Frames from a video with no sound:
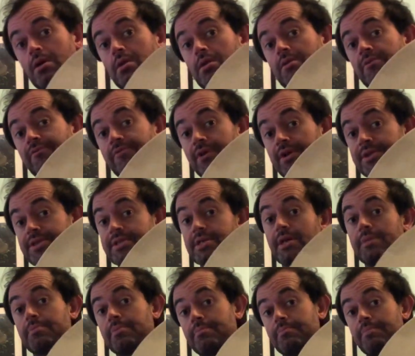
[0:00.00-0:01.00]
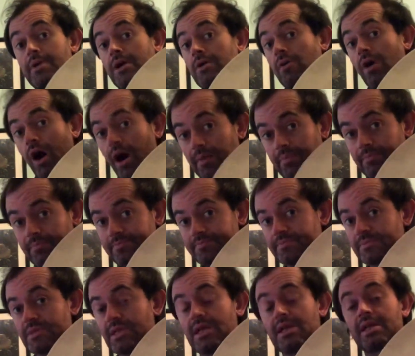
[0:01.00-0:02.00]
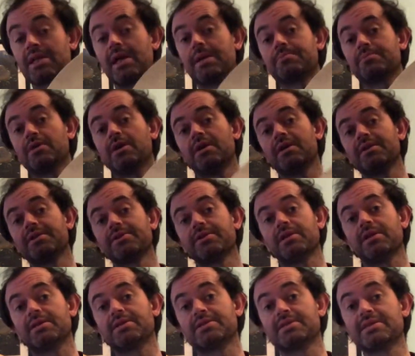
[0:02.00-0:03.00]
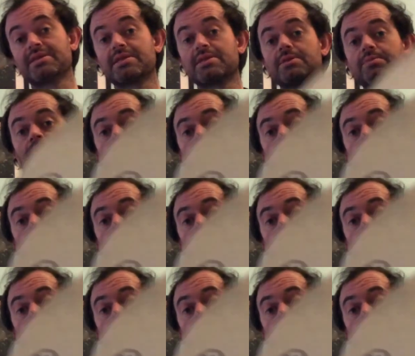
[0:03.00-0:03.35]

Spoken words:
the first type of Bodhran that came to Ireland, as this is